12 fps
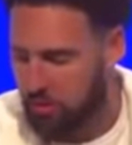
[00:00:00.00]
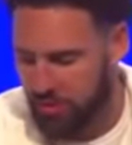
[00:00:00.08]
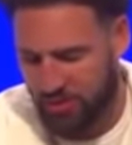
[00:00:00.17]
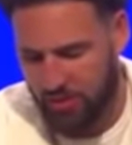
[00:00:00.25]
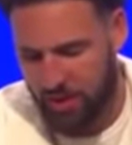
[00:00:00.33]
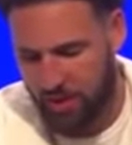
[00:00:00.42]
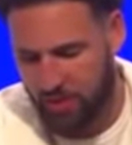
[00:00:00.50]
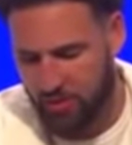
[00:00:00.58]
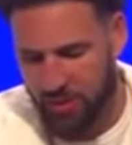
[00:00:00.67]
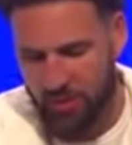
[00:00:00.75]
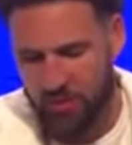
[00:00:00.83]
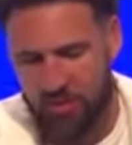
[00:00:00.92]
It's
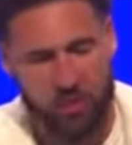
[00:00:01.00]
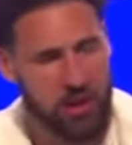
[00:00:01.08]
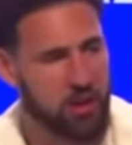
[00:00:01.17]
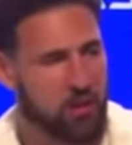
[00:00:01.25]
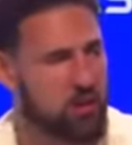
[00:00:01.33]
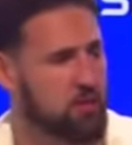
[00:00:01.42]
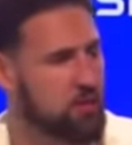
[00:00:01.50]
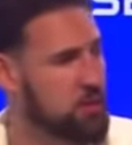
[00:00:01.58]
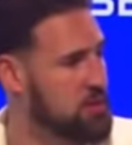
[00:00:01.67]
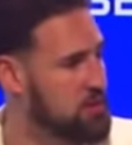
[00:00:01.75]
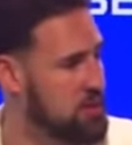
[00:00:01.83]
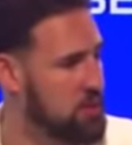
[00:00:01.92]
really inspiring for
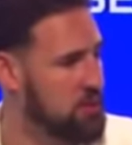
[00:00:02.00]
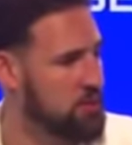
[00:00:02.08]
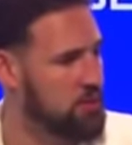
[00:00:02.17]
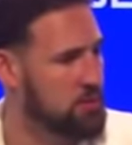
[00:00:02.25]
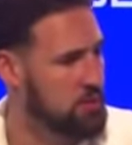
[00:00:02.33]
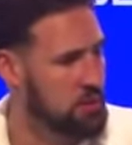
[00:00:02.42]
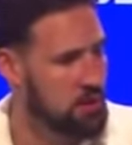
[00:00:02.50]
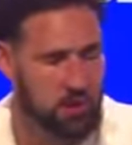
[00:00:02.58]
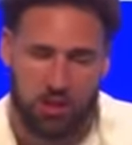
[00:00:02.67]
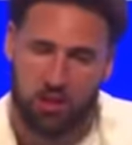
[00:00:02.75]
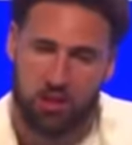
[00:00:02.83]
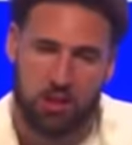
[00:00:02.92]
myself.
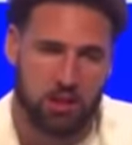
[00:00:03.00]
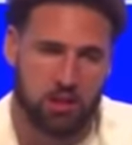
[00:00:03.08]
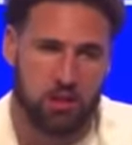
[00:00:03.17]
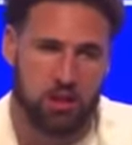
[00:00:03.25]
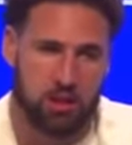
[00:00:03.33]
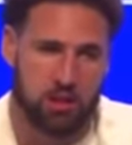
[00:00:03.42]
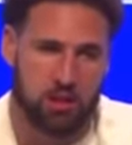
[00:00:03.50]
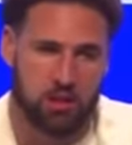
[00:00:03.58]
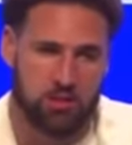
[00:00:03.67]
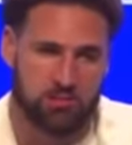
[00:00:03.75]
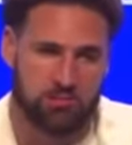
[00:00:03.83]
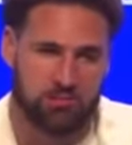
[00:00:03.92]

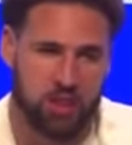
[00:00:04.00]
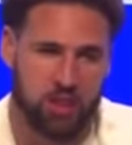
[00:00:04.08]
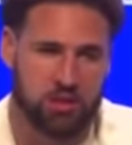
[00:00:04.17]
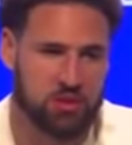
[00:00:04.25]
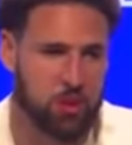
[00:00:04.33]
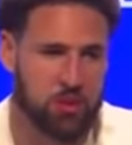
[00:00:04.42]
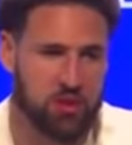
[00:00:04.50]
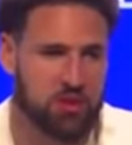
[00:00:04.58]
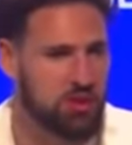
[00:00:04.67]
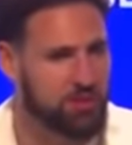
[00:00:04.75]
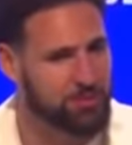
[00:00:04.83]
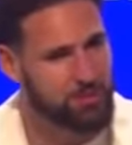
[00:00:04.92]
There are so many
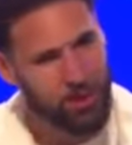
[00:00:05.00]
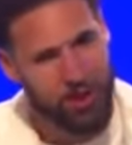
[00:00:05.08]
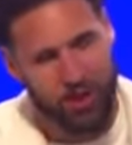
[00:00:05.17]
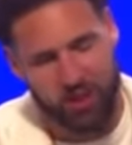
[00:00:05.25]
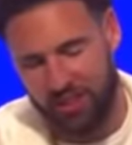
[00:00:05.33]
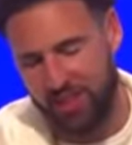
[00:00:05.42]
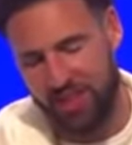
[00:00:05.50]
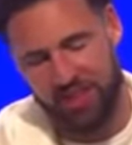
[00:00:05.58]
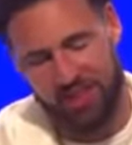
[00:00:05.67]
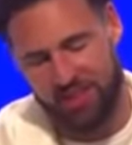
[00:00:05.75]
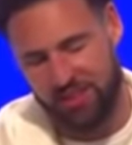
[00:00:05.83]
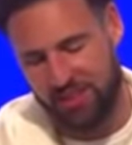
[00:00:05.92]
long
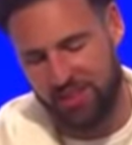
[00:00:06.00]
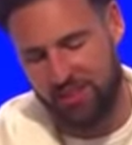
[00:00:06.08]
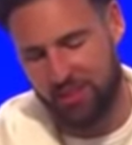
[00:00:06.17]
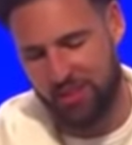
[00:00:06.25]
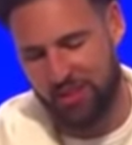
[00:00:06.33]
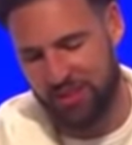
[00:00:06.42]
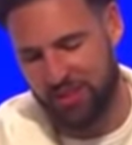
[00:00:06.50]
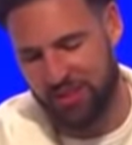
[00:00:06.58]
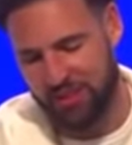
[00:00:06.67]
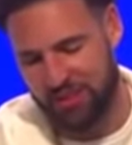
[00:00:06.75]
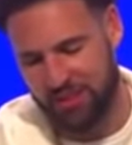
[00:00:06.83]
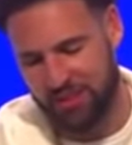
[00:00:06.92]
days in this building.